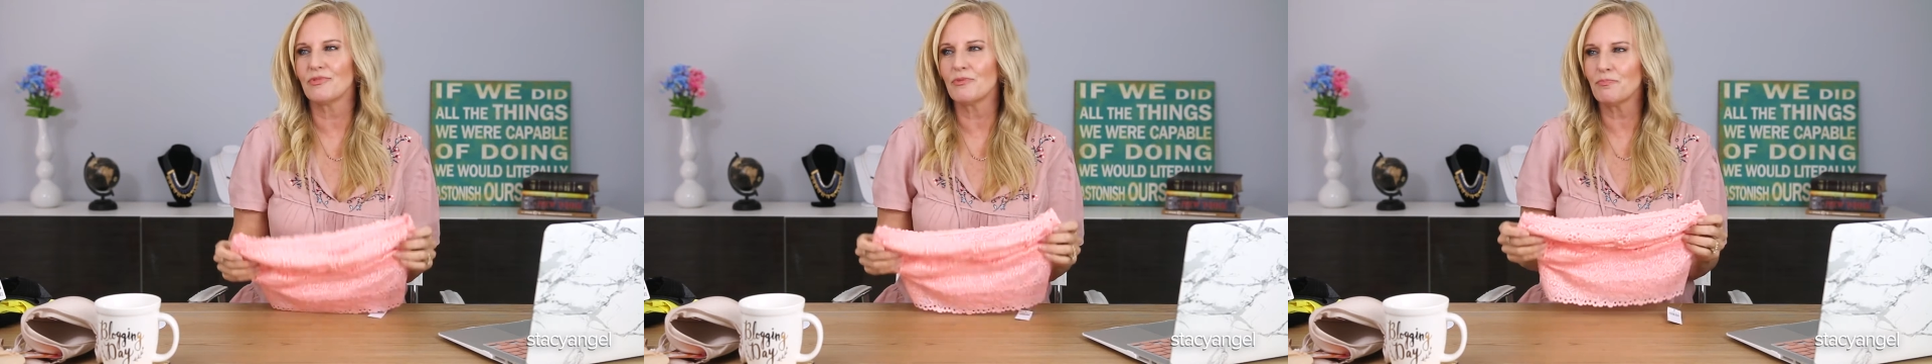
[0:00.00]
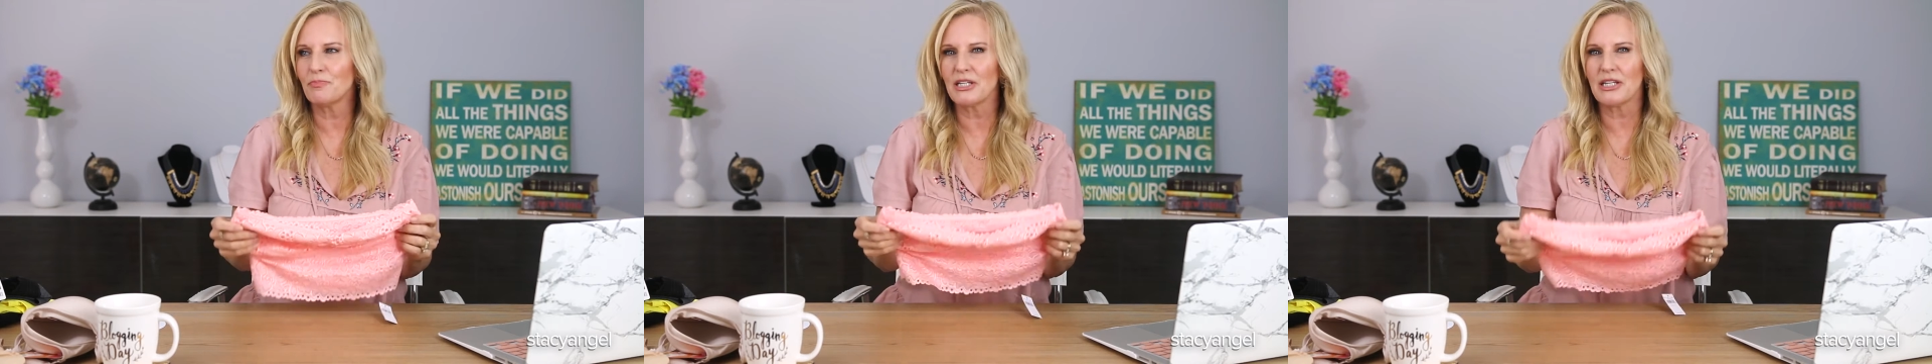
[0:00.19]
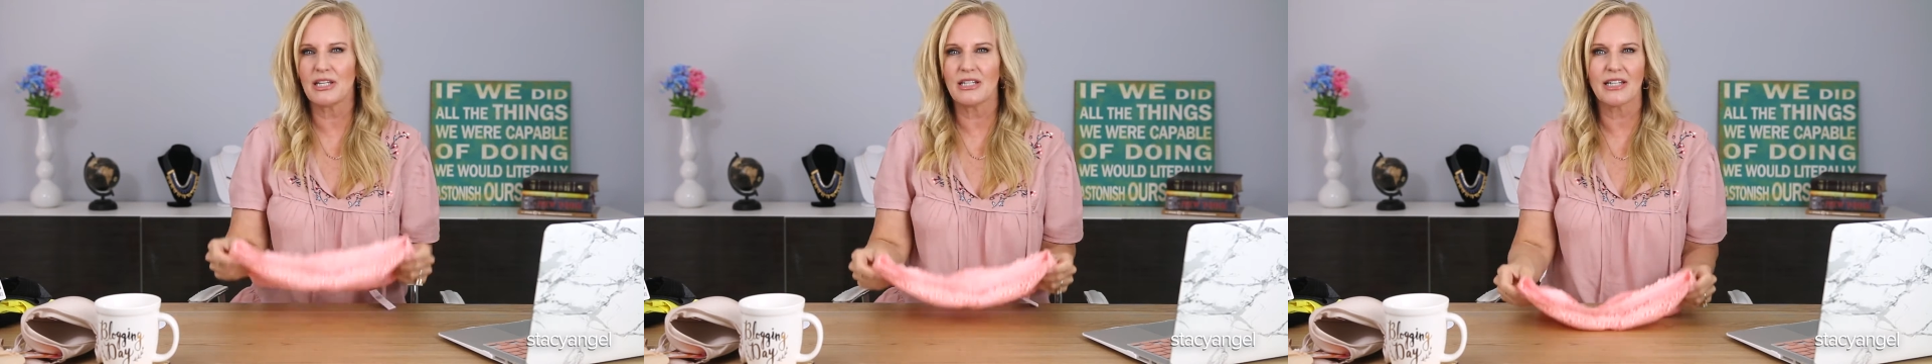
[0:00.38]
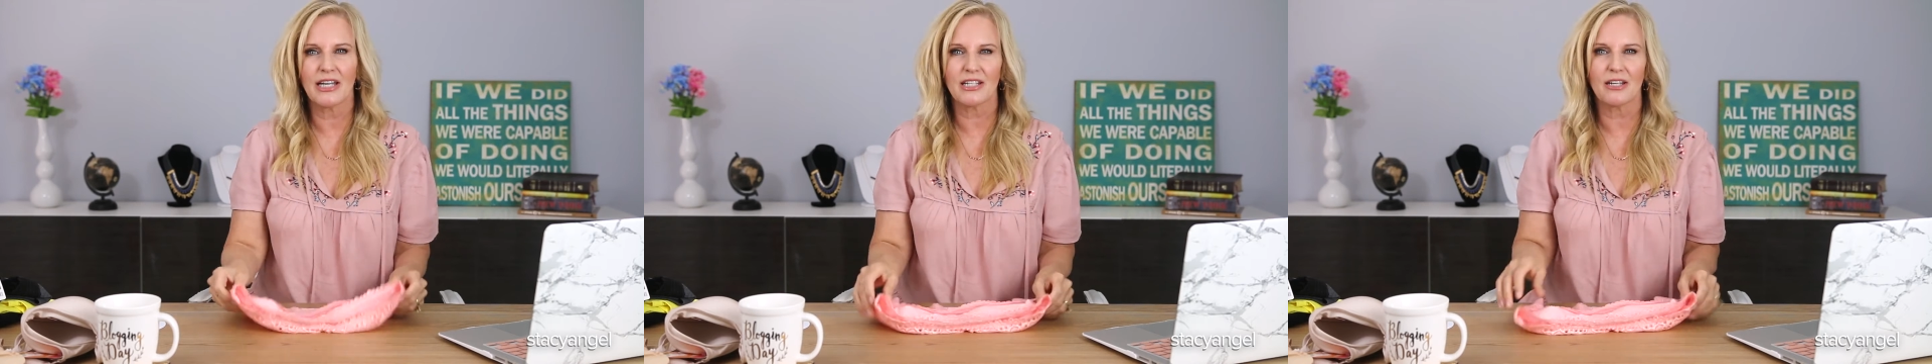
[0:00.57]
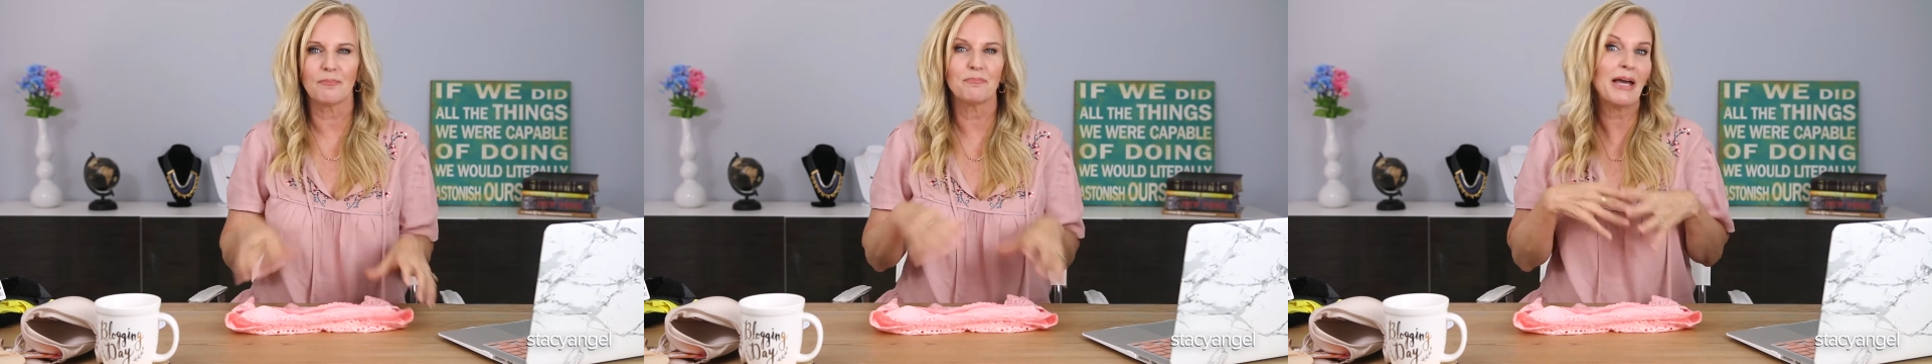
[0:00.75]
be
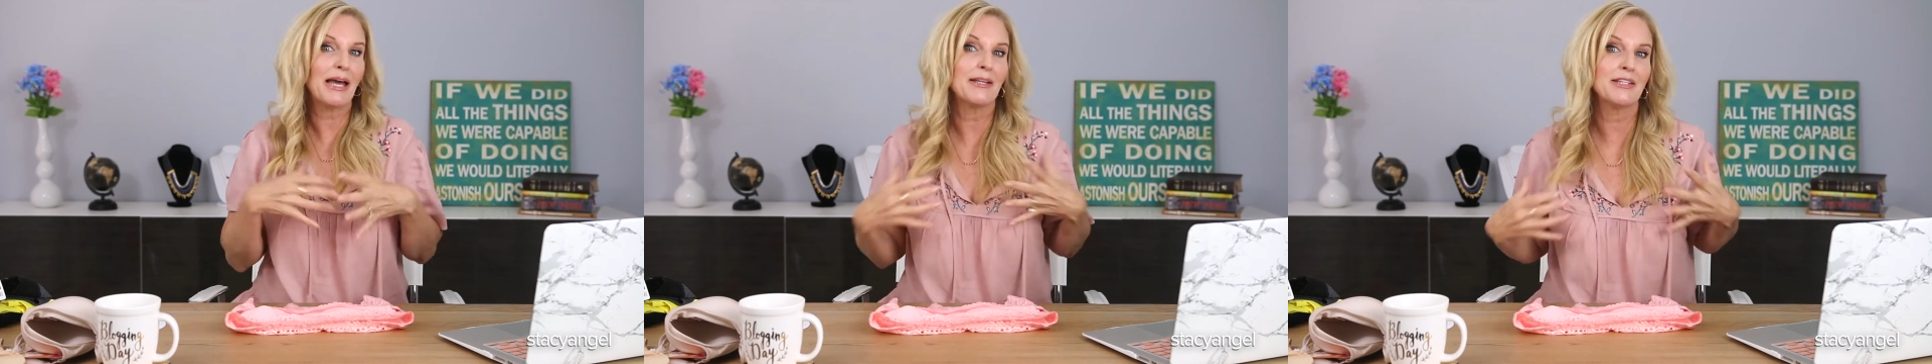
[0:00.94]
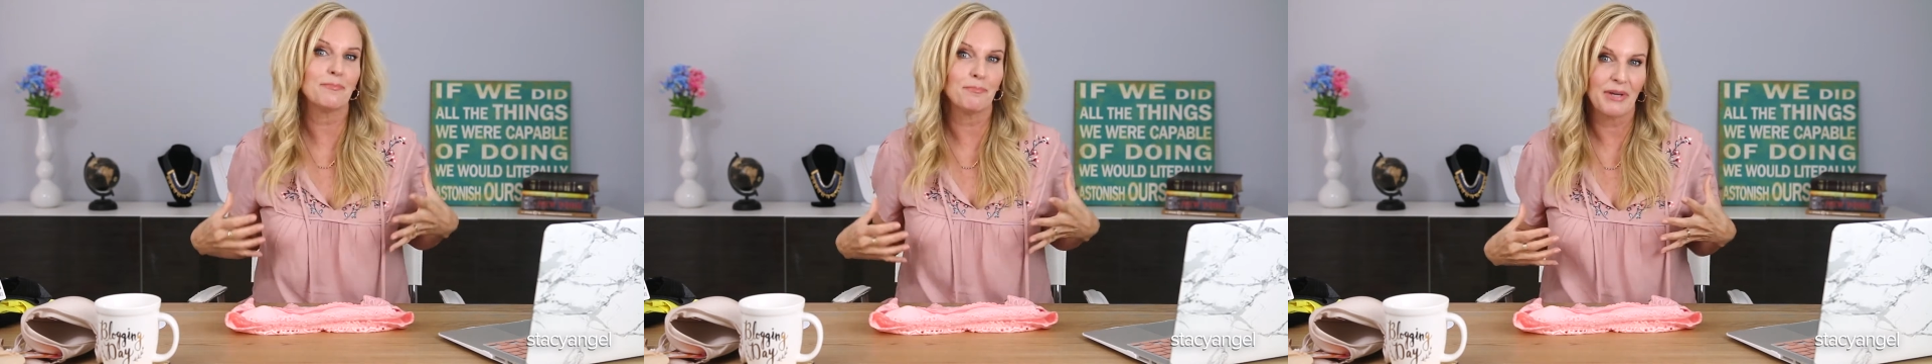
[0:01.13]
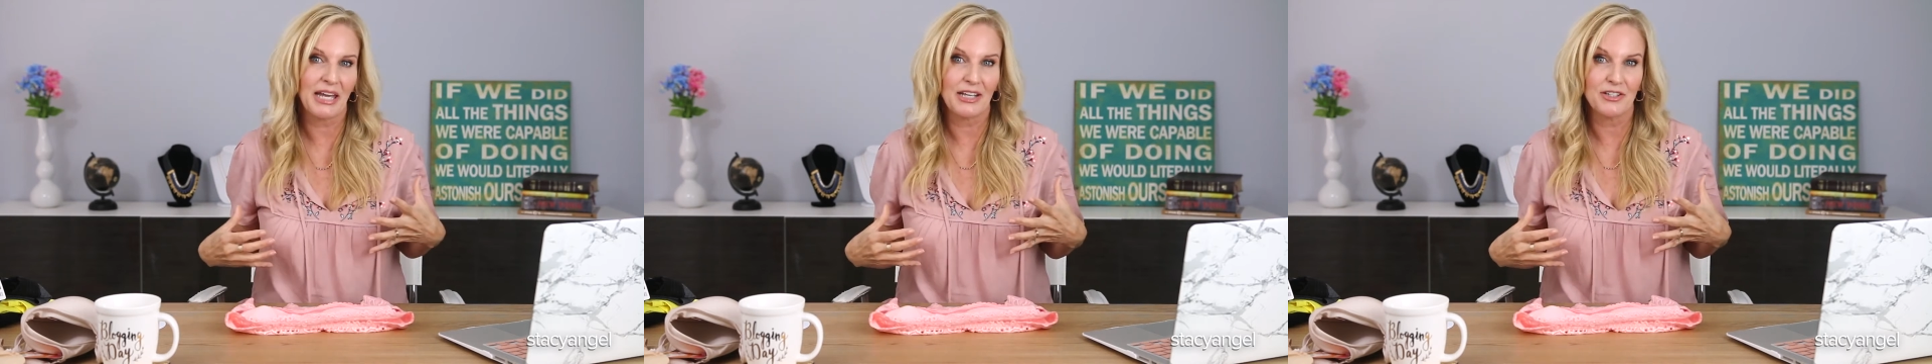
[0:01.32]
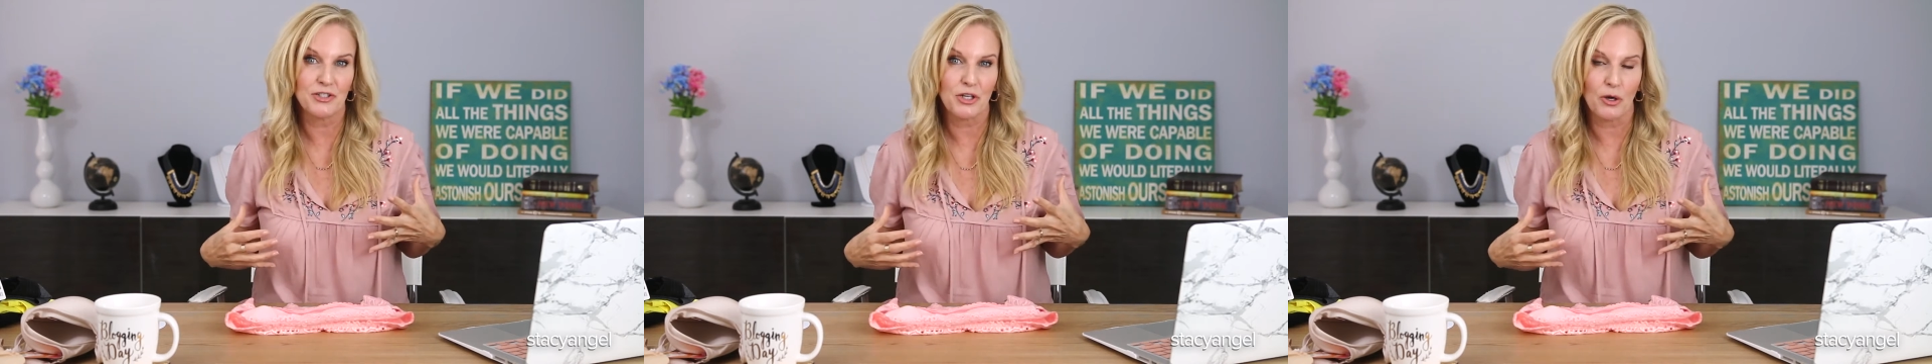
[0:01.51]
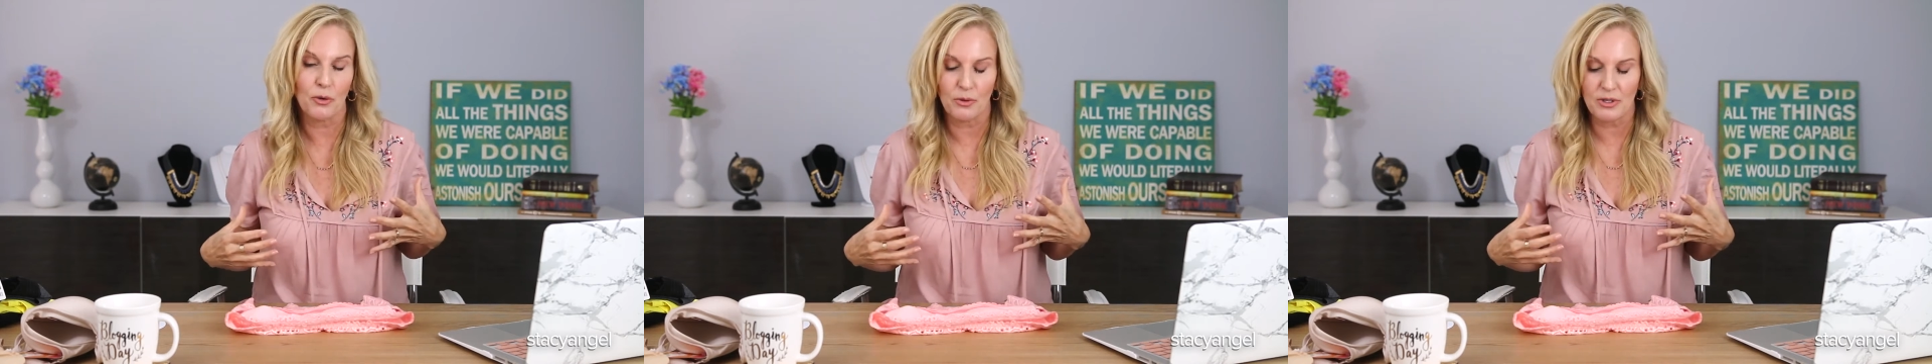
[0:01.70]
like a
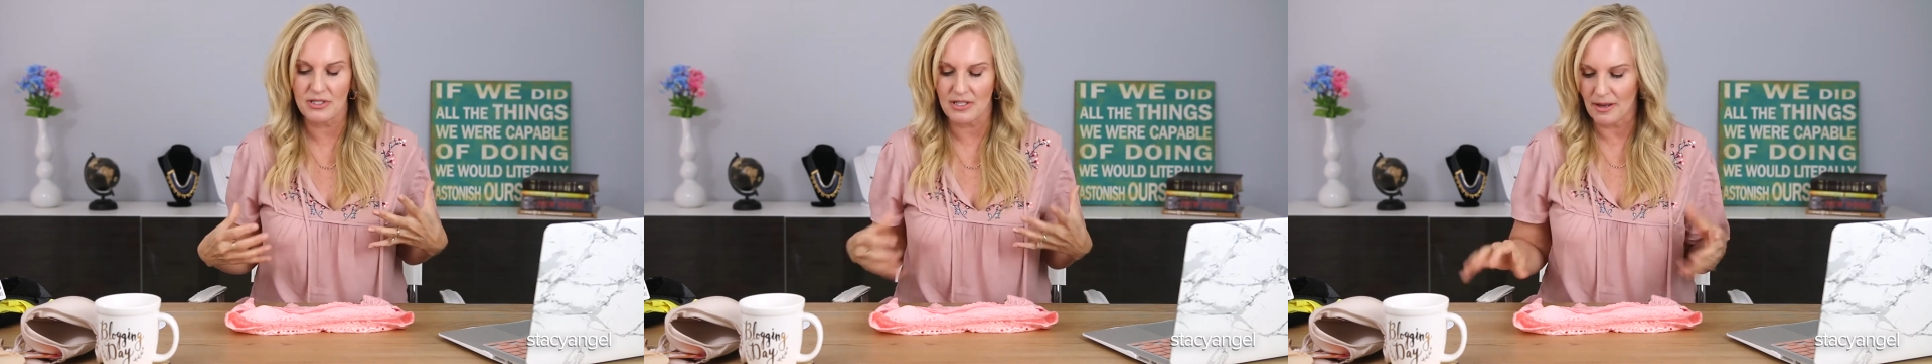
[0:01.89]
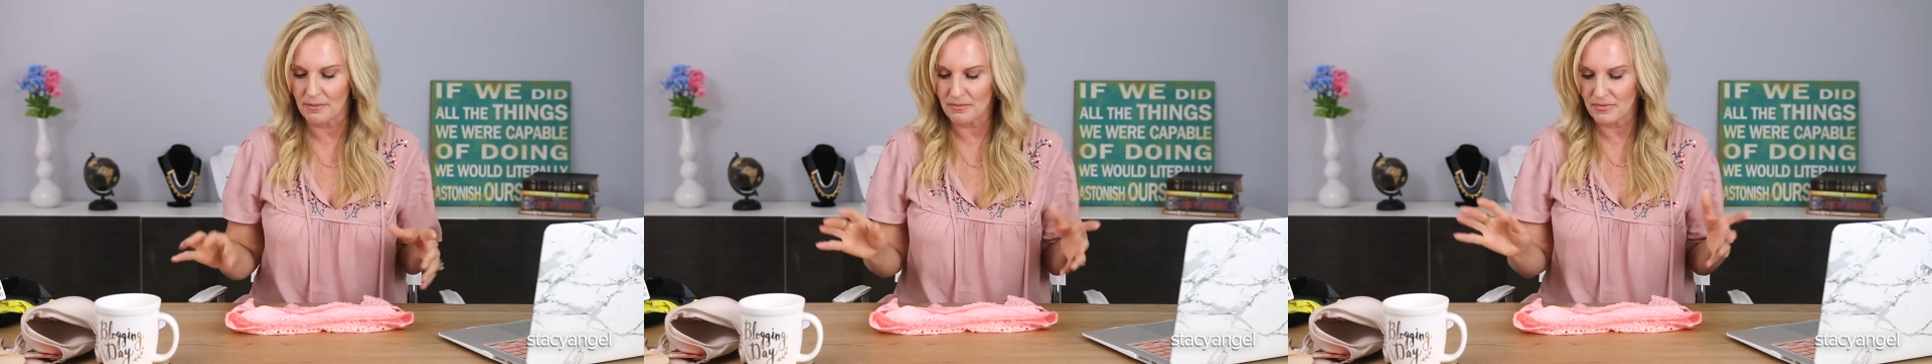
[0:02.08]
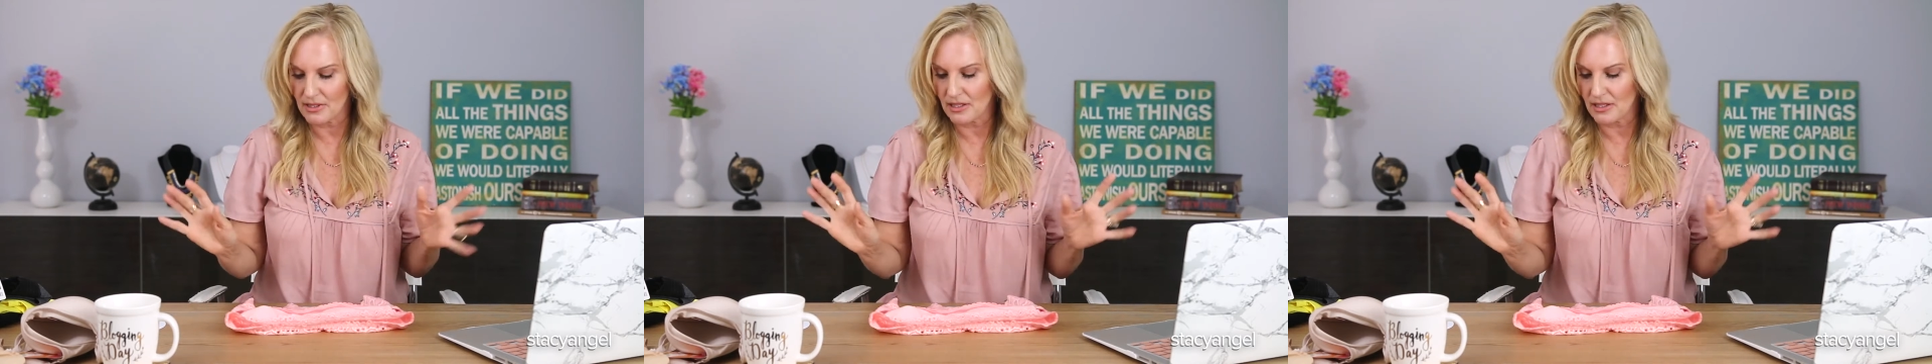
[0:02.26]
bandeau or something.